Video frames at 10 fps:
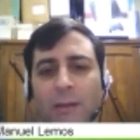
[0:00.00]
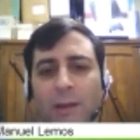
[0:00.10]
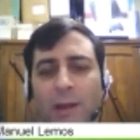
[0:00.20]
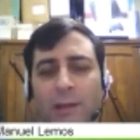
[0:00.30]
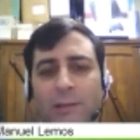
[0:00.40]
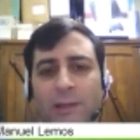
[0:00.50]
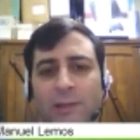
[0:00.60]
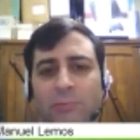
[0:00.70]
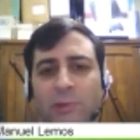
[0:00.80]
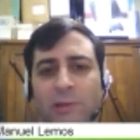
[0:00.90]
as
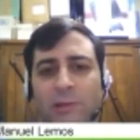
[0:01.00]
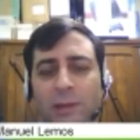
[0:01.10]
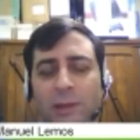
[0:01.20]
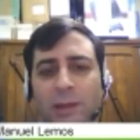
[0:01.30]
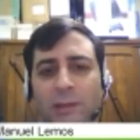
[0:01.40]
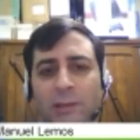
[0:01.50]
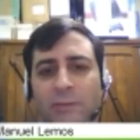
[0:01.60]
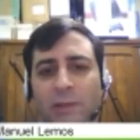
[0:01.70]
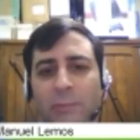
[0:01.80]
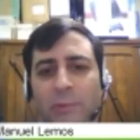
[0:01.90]
experienced as
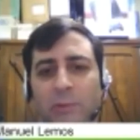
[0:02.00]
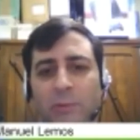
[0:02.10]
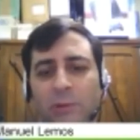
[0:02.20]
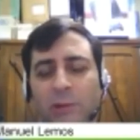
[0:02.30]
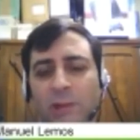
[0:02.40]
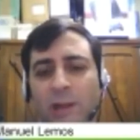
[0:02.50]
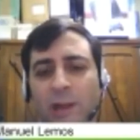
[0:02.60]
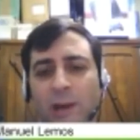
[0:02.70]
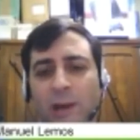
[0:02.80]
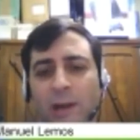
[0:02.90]
developers usually
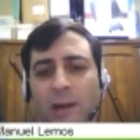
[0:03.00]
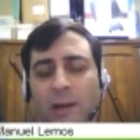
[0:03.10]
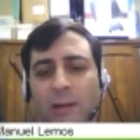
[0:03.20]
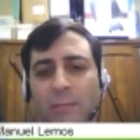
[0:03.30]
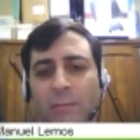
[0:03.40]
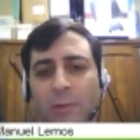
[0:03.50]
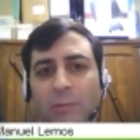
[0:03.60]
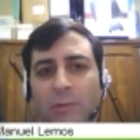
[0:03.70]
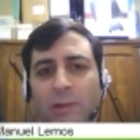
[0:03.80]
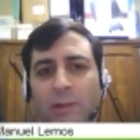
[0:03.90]
are,
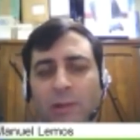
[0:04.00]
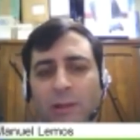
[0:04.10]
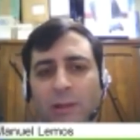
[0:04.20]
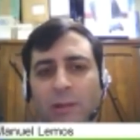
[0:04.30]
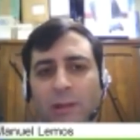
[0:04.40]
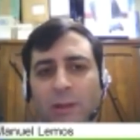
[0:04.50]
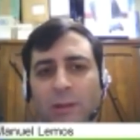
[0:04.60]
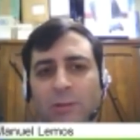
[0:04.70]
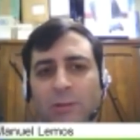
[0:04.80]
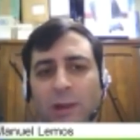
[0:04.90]
probably they
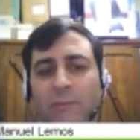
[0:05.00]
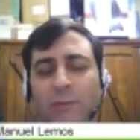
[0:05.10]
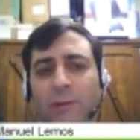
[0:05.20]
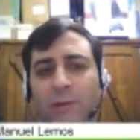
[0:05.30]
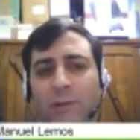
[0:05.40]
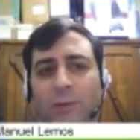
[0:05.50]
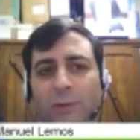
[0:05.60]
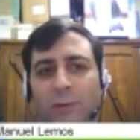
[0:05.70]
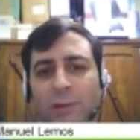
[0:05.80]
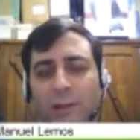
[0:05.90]
also have not
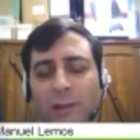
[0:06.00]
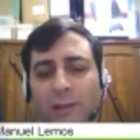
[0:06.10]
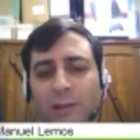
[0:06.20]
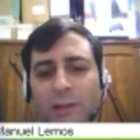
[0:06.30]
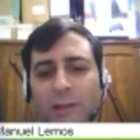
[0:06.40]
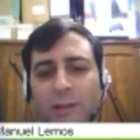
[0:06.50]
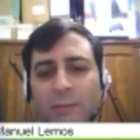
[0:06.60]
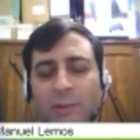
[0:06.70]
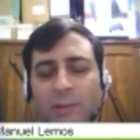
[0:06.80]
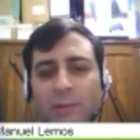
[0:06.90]
figured that
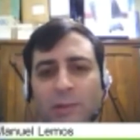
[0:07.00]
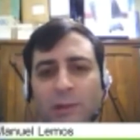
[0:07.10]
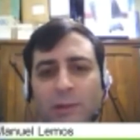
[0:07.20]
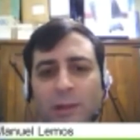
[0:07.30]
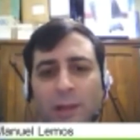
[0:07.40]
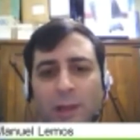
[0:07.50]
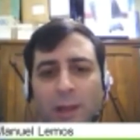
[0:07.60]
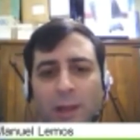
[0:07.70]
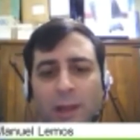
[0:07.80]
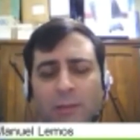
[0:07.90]
possibility.
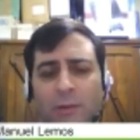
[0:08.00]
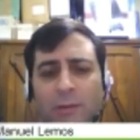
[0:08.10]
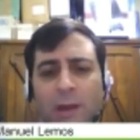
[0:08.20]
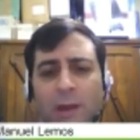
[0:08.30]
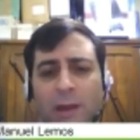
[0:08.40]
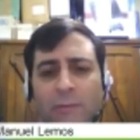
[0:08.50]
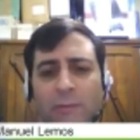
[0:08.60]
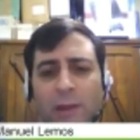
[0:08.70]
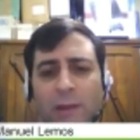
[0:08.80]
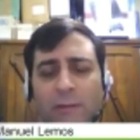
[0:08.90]
I don't know.
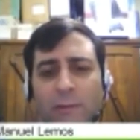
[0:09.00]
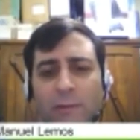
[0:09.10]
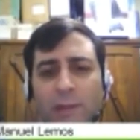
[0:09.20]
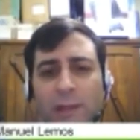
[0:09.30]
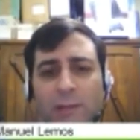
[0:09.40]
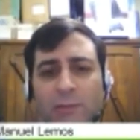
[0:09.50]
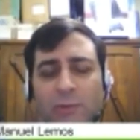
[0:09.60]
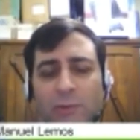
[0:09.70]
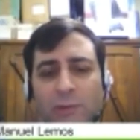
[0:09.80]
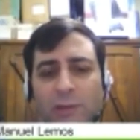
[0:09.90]
The last
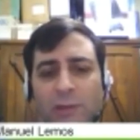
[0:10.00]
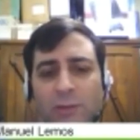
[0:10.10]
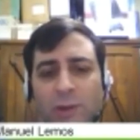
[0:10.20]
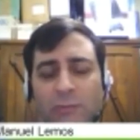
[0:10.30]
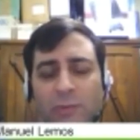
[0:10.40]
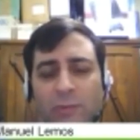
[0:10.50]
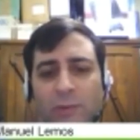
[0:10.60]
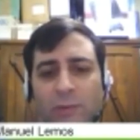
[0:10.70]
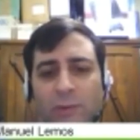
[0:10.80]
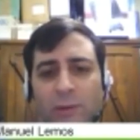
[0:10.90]
version that I tried for
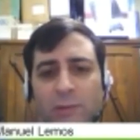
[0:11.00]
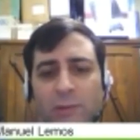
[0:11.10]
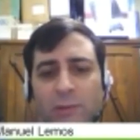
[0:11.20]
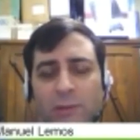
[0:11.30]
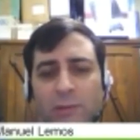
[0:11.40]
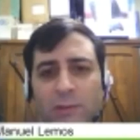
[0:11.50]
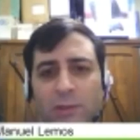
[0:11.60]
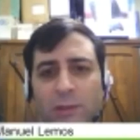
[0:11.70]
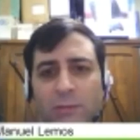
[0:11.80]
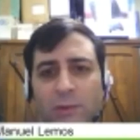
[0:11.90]
Firefox does
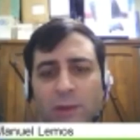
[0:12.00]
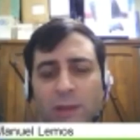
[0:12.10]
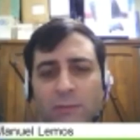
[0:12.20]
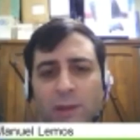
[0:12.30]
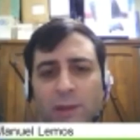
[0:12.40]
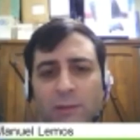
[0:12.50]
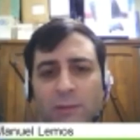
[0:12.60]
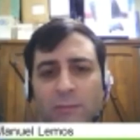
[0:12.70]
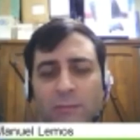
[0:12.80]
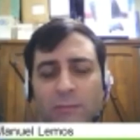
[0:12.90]
not even have that
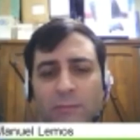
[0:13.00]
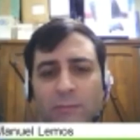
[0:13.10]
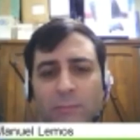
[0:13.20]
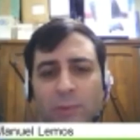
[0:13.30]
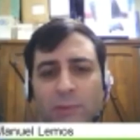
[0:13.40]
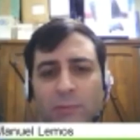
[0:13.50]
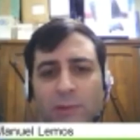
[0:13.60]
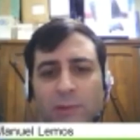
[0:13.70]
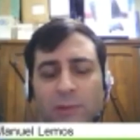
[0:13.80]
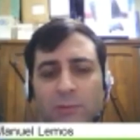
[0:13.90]

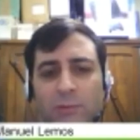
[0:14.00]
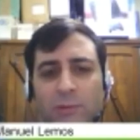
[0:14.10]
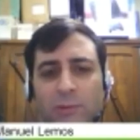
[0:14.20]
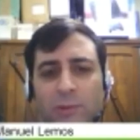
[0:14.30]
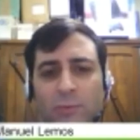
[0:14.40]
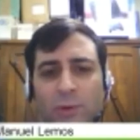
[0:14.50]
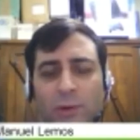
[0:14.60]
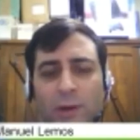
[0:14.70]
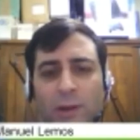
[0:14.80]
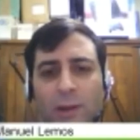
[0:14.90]
possibility to search for